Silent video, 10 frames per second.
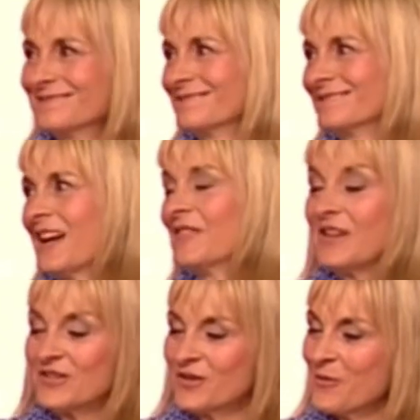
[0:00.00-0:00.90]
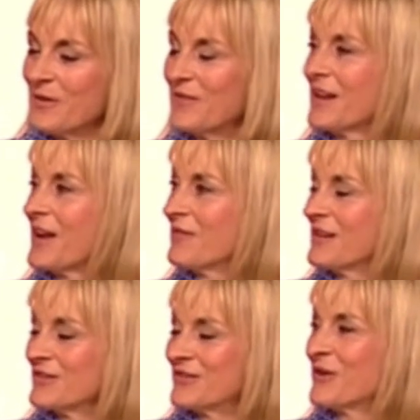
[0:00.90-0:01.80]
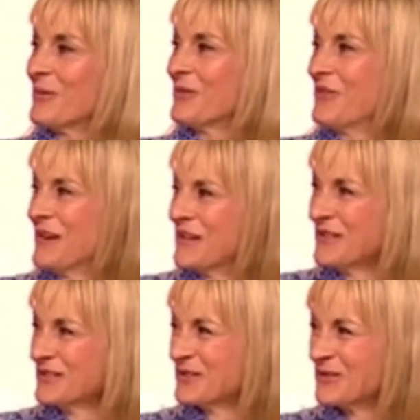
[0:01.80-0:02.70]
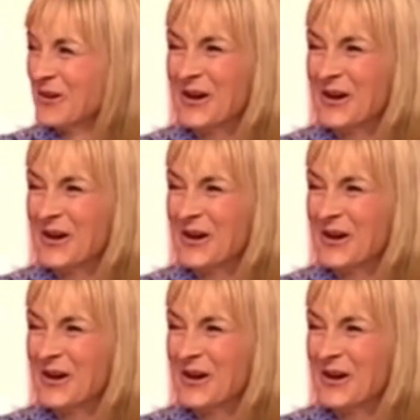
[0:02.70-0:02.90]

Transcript: I've literally got my fingers crossed.